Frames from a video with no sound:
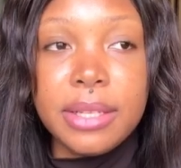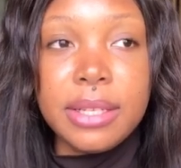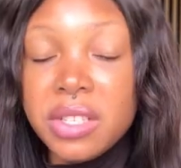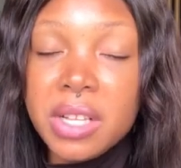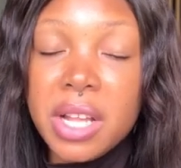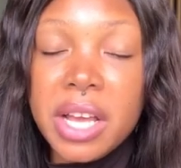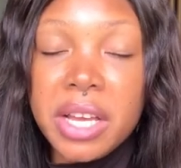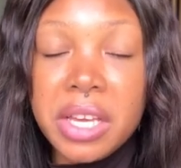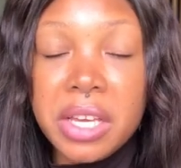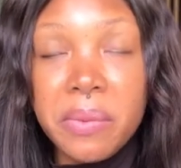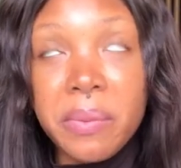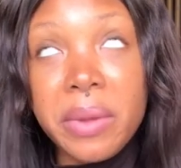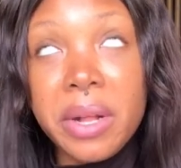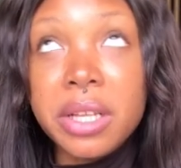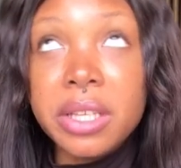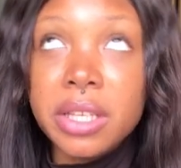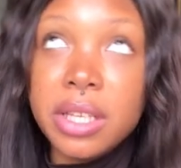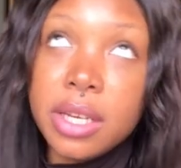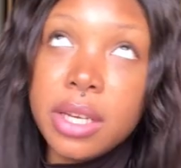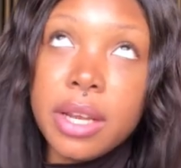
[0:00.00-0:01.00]
It's like,
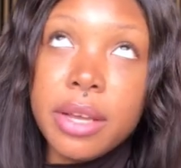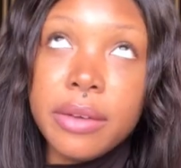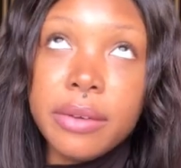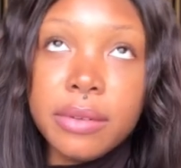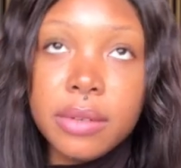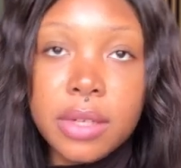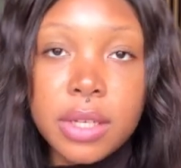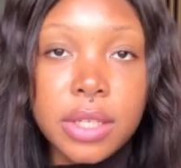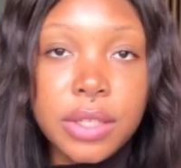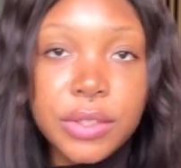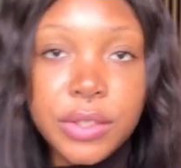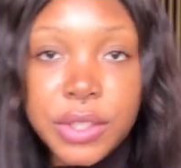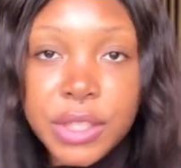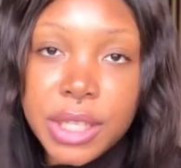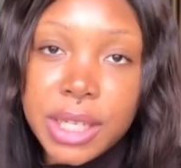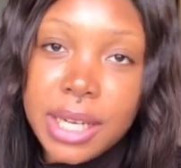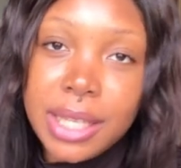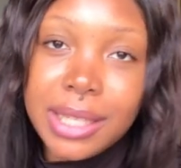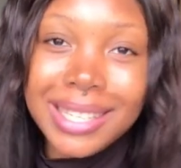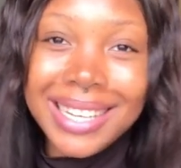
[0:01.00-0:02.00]
well, you know,
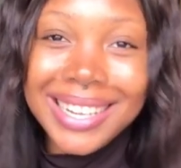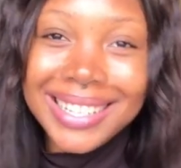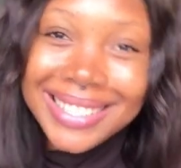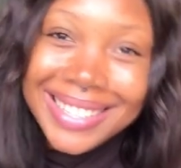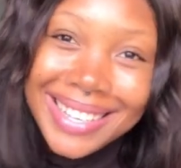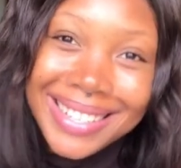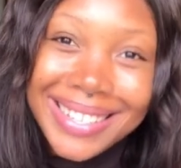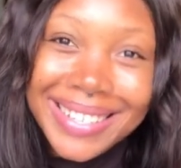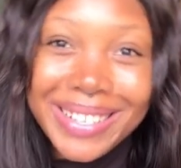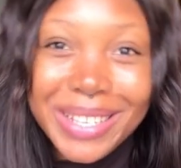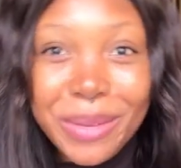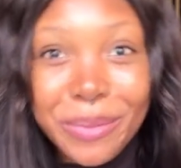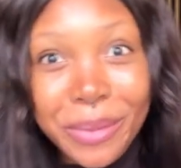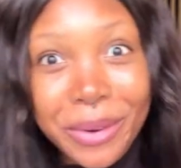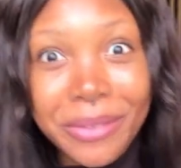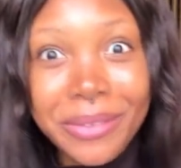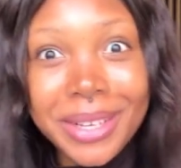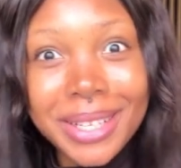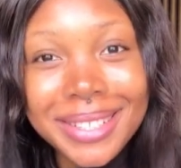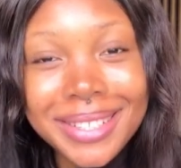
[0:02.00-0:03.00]
nutrition and dietetics is a
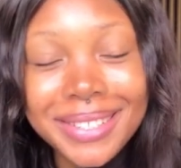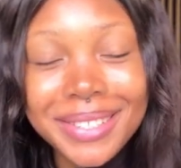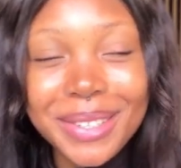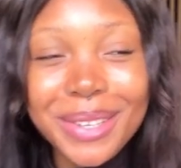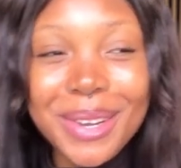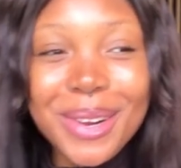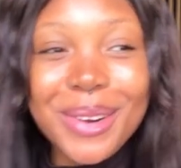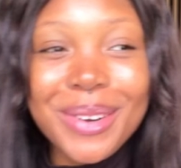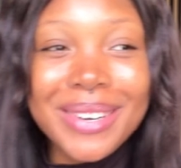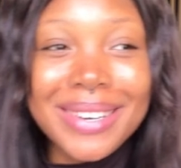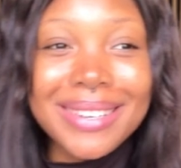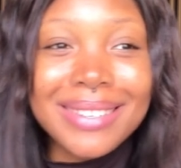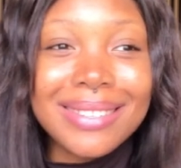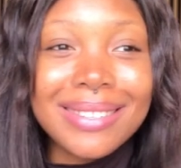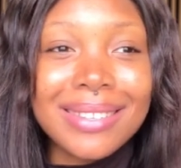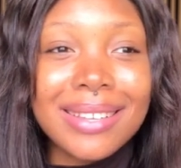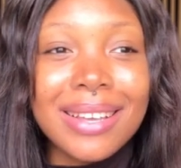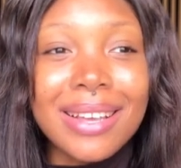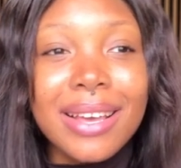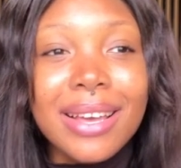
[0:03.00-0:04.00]
professional
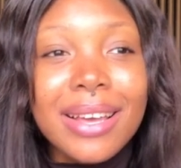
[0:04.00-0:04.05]
course,